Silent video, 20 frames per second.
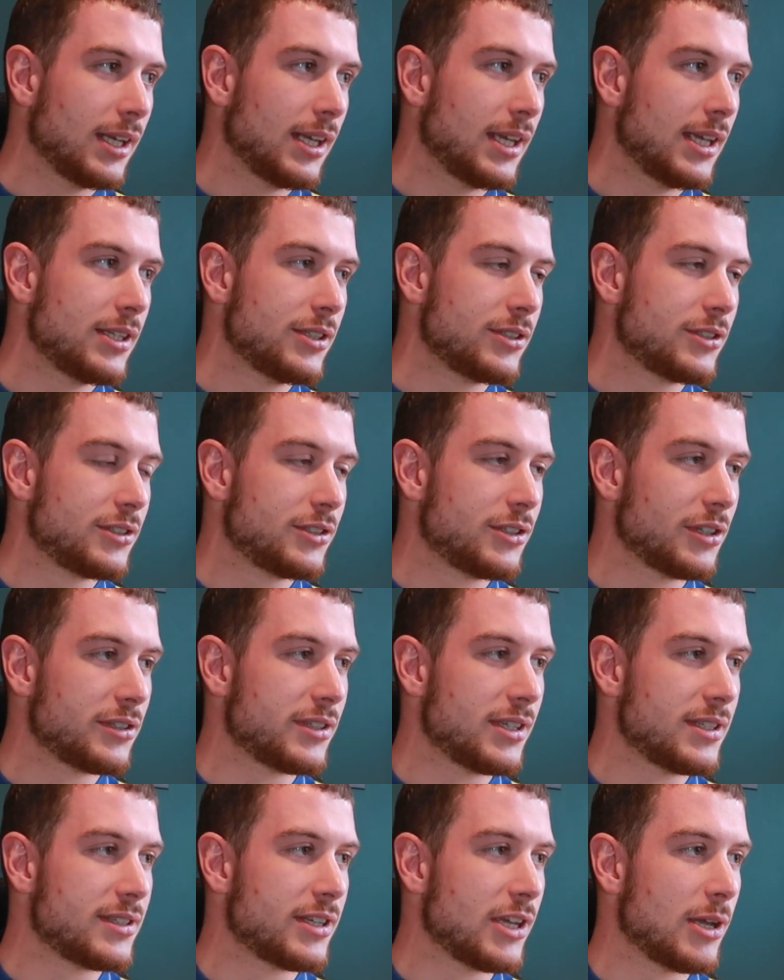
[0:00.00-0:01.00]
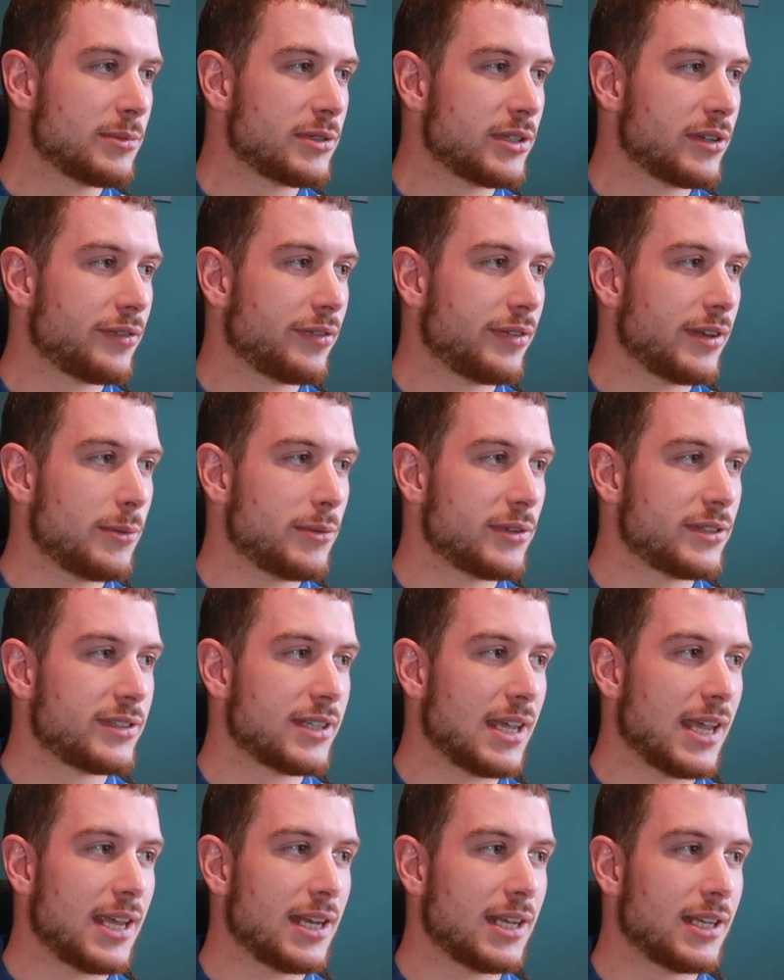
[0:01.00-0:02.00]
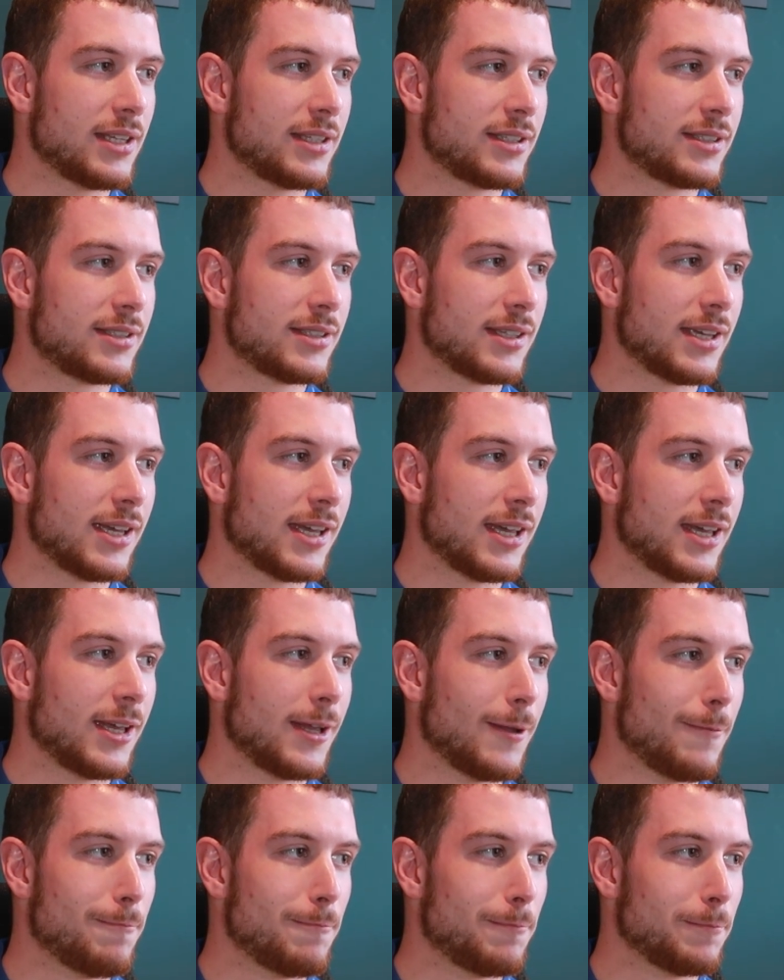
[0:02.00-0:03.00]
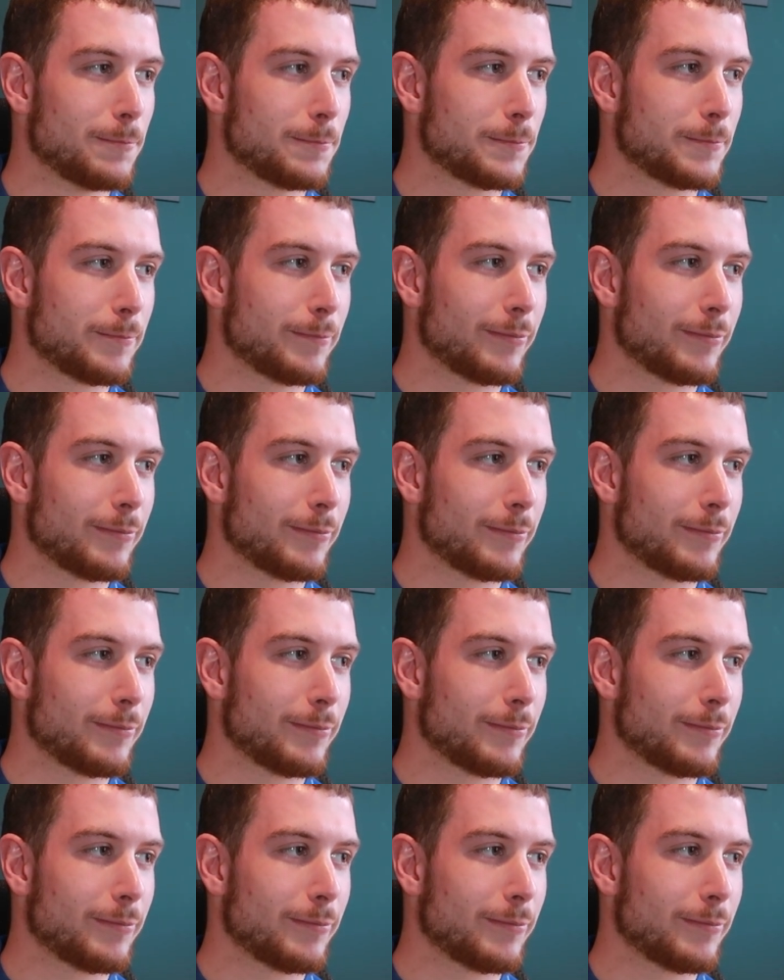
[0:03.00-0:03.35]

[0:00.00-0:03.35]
In terms of, he was saying it's in